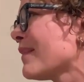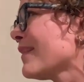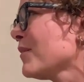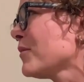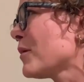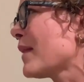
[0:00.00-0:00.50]

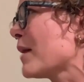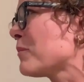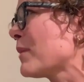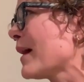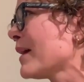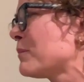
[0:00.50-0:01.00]
you know,
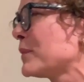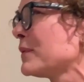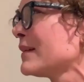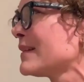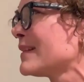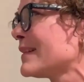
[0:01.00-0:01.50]
that bad
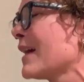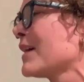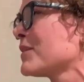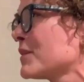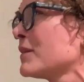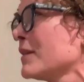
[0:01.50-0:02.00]
Buddhist is
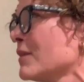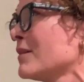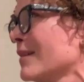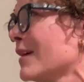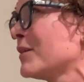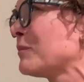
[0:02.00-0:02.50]
actually
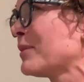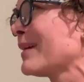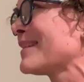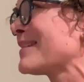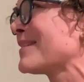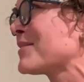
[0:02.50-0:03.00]
a good
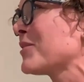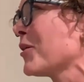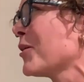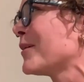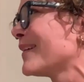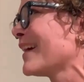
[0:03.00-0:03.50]
place to
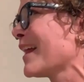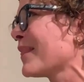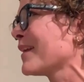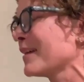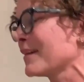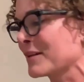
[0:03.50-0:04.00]
start, I
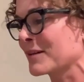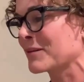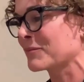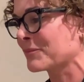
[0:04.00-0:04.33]
think.